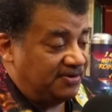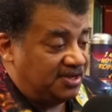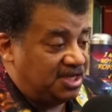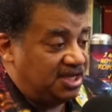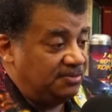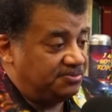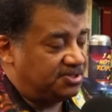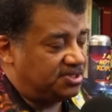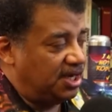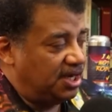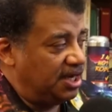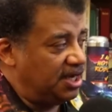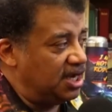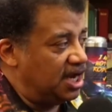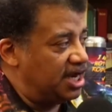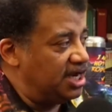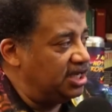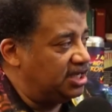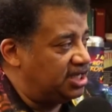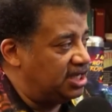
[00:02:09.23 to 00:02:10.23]
if it keeps tugging
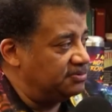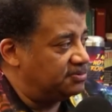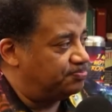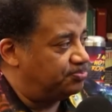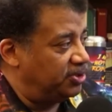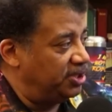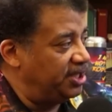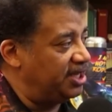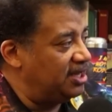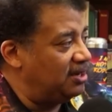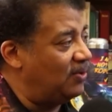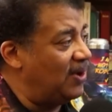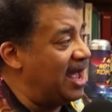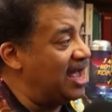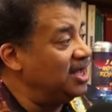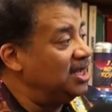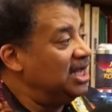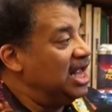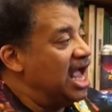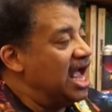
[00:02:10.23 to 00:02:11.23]
on it, it keeps pulling it
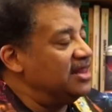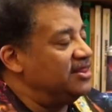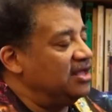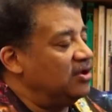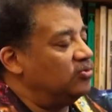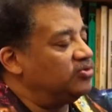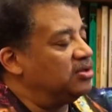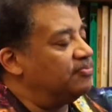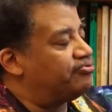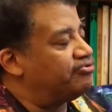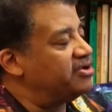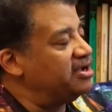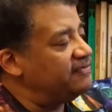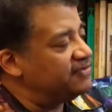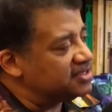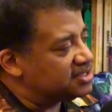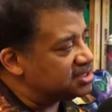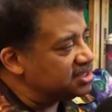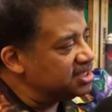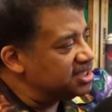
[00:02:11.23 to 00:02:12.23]
away. And the
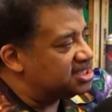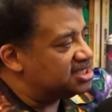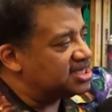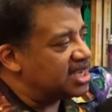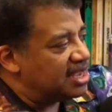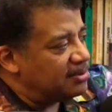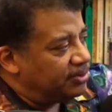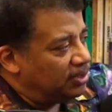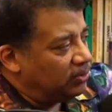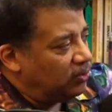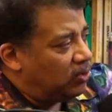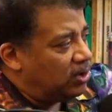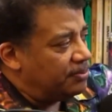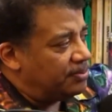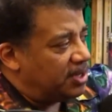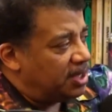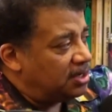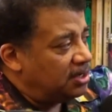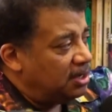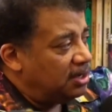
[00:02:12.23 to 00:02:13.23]
previously stable
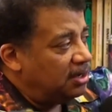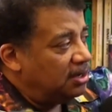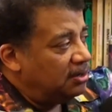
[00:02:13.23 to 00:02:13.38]
orbit